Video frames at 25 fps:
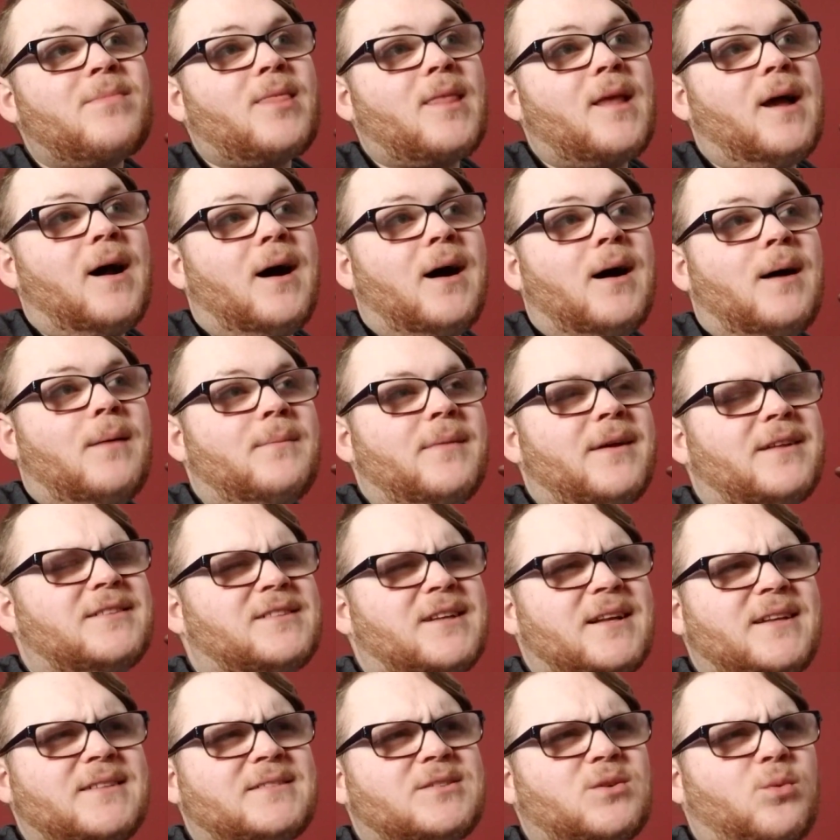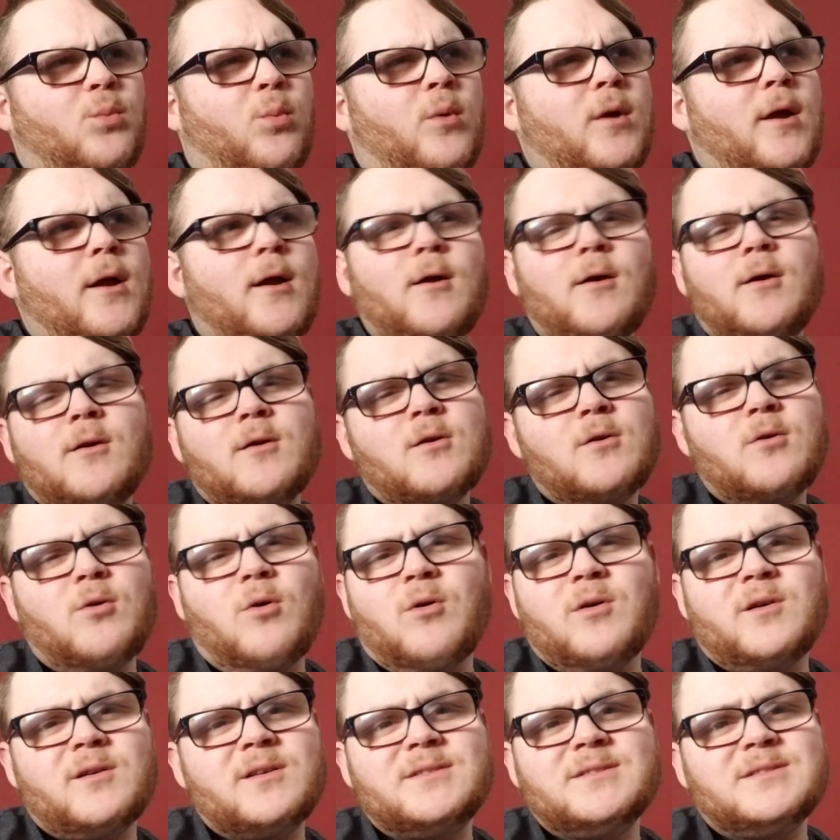it's a weirder
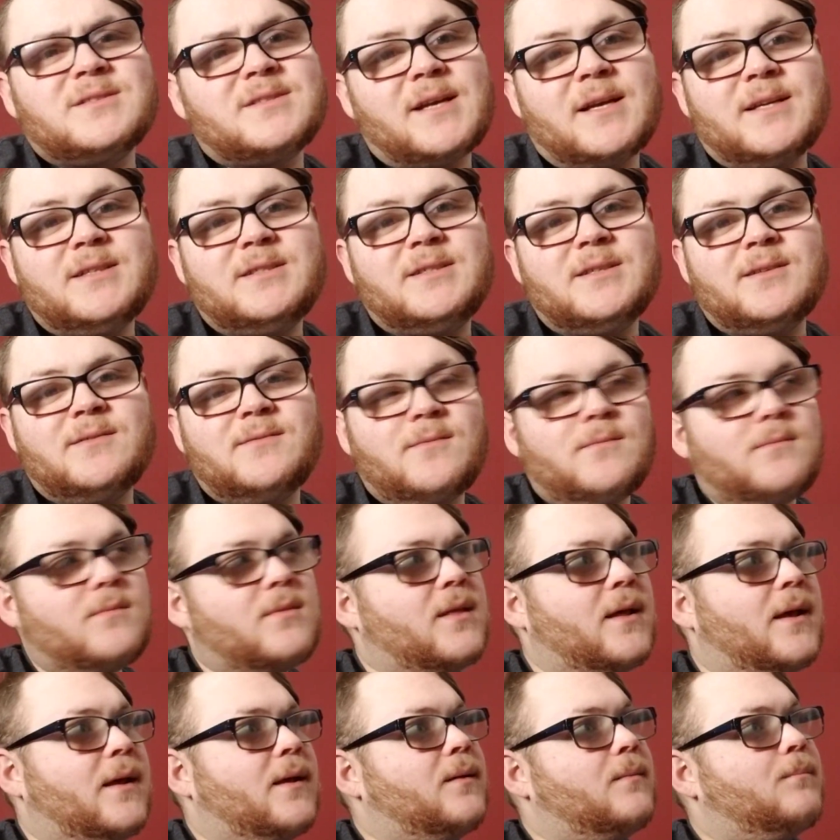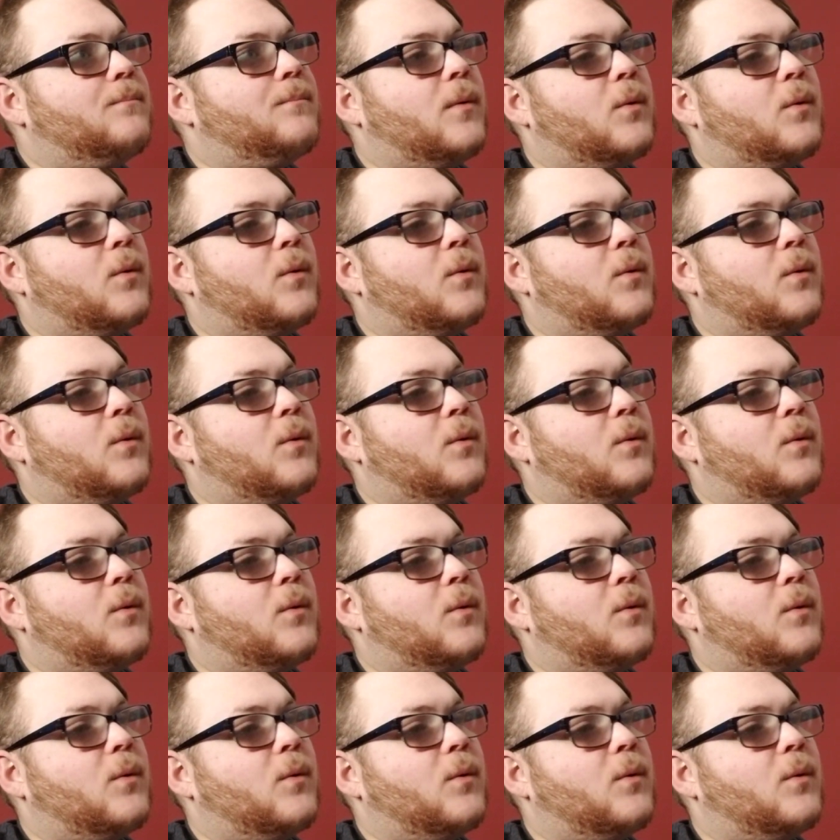organization thing,